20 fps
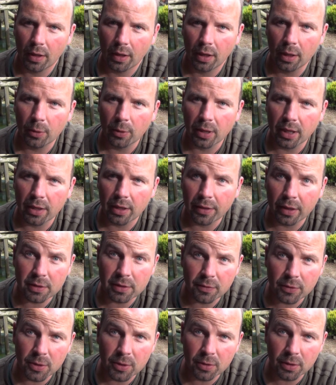Hello there, thanks
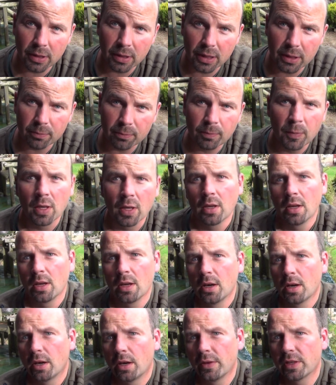for tuning in.
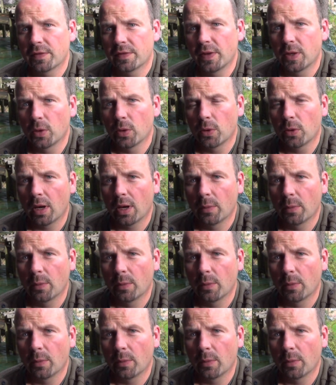In this video